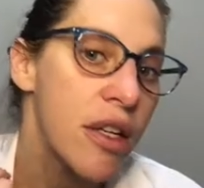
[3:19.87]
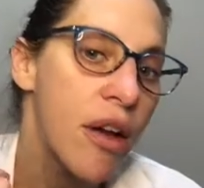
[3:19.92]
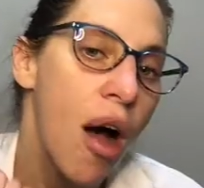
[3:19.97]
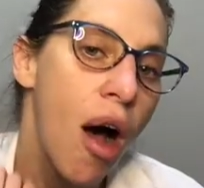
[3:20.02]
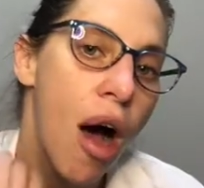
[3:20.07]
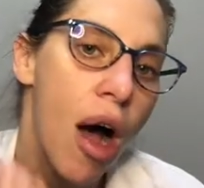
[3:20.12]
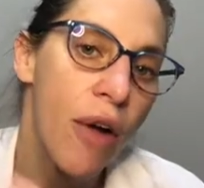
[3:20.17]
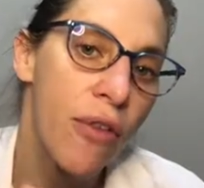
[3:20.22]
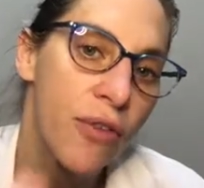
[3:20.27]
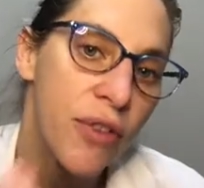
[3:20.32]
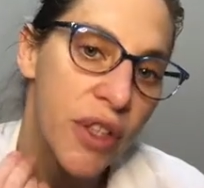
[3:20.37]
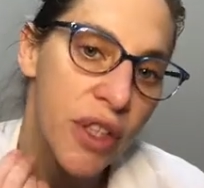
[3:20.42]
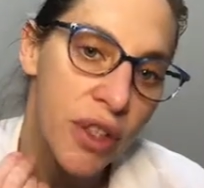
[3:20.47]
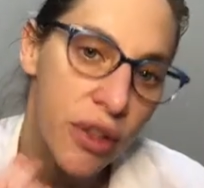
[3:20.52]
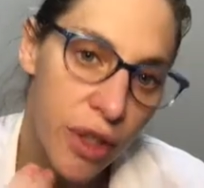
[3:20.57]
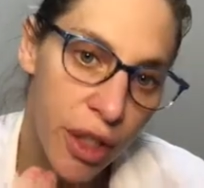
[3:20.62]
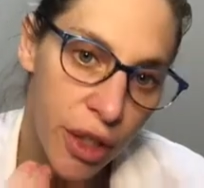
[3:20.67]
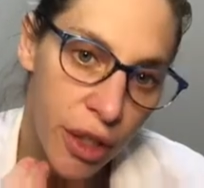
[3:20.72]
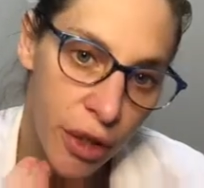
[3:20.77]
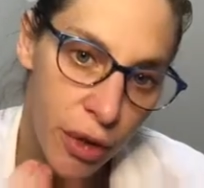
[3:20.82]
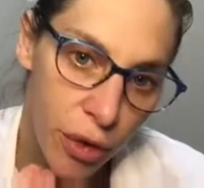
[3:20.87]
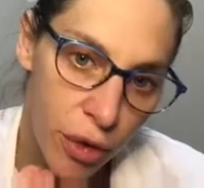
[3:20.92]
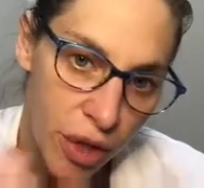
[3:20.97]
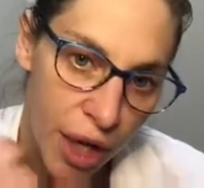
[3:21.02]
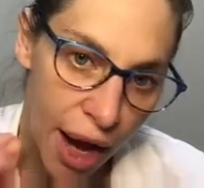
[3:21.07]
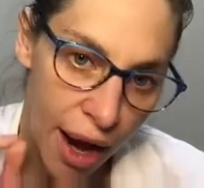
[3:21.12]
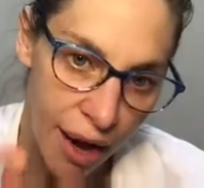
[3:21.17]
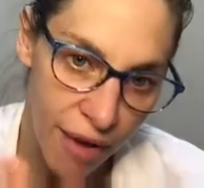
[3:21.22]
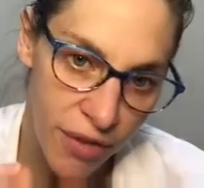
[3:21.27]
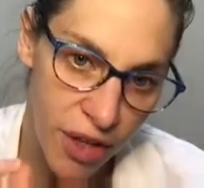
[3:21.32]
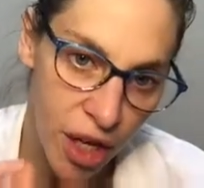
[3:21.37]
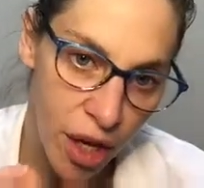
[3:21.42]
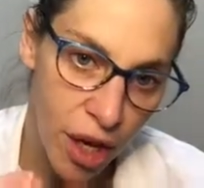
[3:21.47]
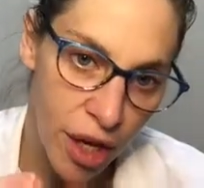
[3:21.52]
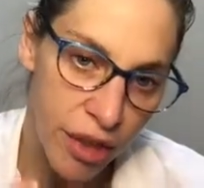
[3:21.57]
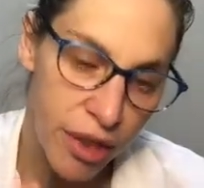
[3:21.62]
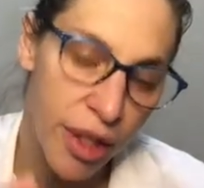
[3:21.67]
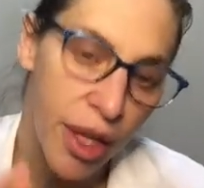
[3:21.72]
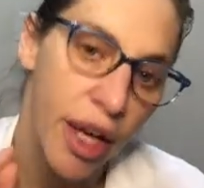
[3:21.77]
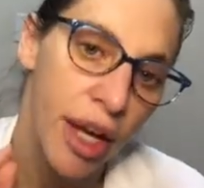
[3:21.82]
Often though,
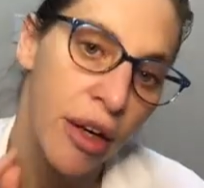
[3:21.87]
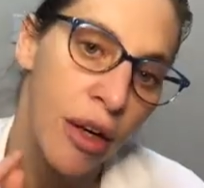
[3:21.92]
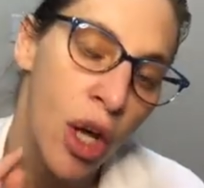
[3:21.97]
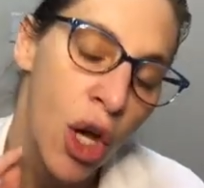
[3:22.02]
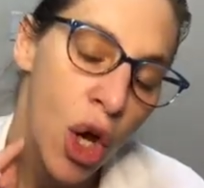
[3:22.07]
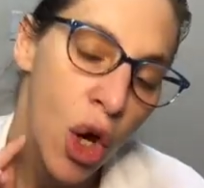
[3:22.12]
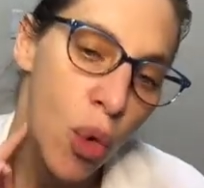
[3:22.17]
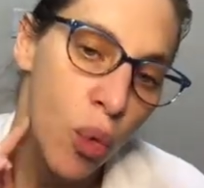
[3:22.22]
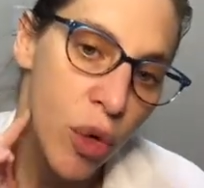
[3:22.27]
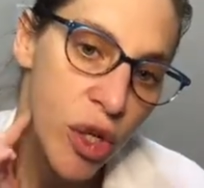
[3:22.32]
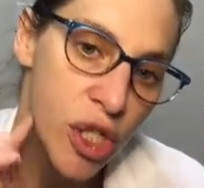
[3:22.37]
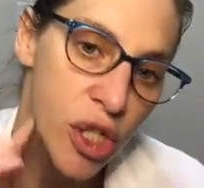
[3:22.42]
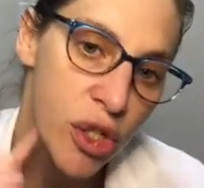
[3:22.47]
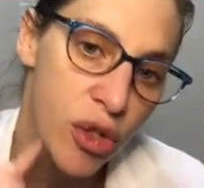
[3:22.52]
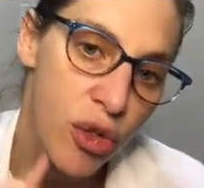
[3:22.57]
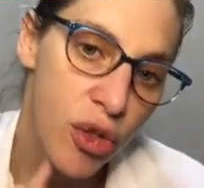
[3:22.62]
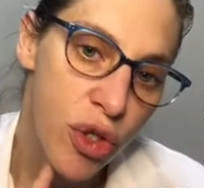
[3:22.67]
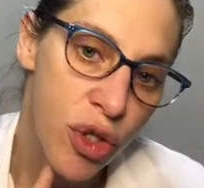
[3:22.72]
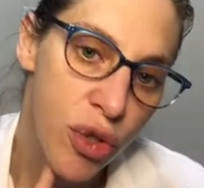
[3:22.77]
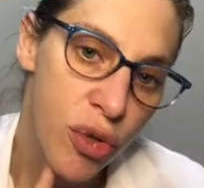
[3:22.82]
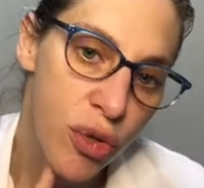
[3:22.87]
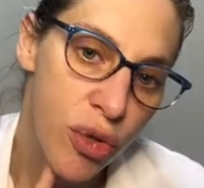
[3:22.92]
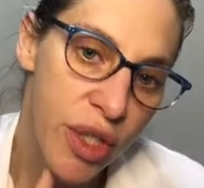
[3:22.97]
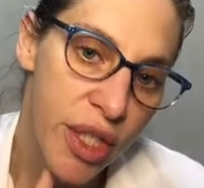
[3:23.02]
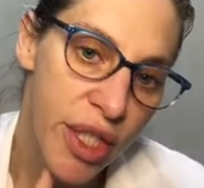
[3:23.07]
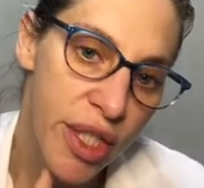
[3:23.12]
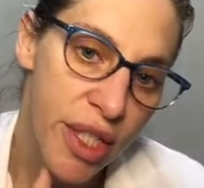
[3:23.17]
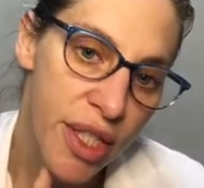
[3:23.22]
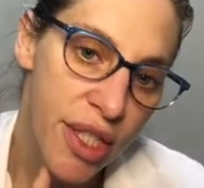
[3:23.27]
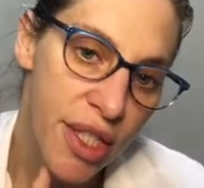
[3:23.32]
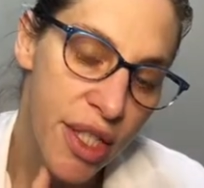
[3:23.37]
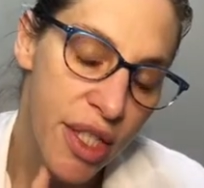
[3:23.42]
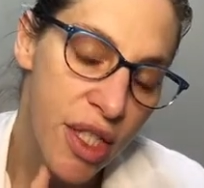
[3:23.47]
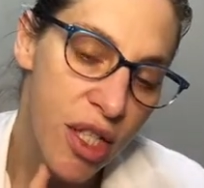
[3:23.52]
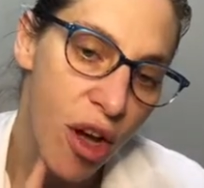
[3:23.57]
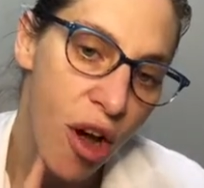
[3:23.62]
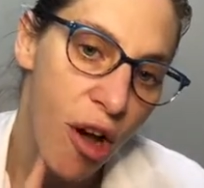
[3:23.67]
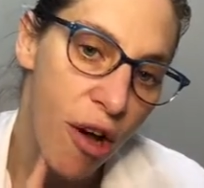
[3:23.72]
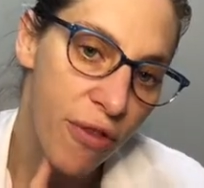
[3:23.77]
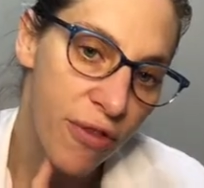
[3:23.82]
caveat that when you do this,
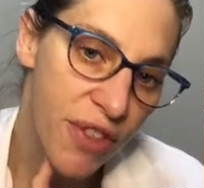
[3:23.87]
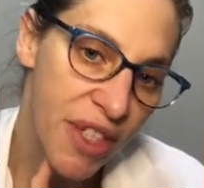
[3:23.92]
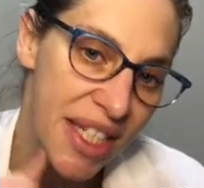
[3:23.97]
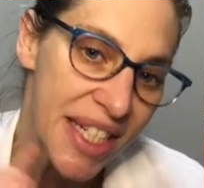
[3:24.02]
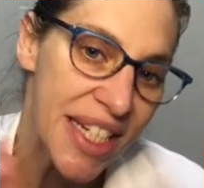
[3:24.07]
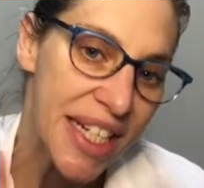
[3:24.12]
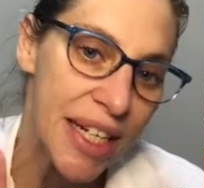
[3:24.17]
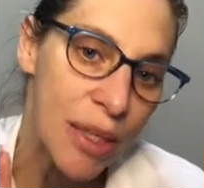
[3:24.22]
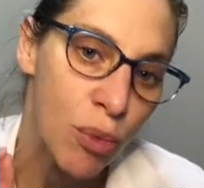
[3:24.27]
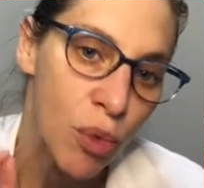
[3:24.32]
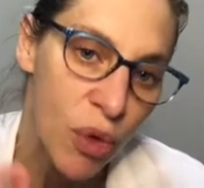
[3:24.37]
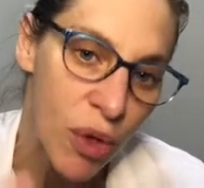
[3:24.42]
it's often